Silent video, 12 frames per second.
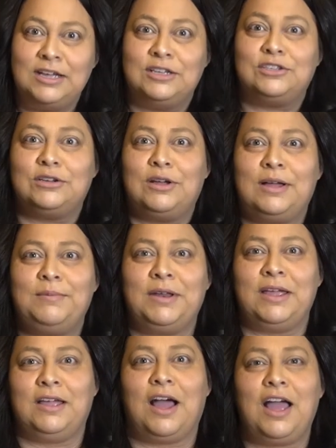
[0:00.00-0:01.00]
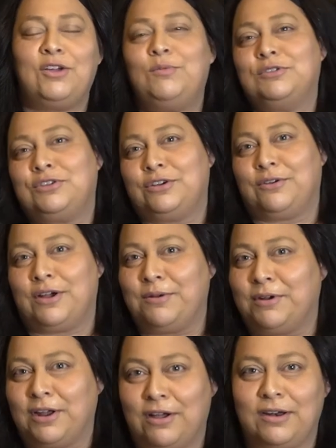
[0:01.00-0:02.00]
so i'm like i almost started crying
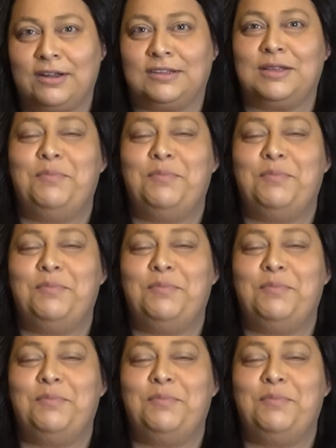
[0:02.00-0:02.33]
when i got it because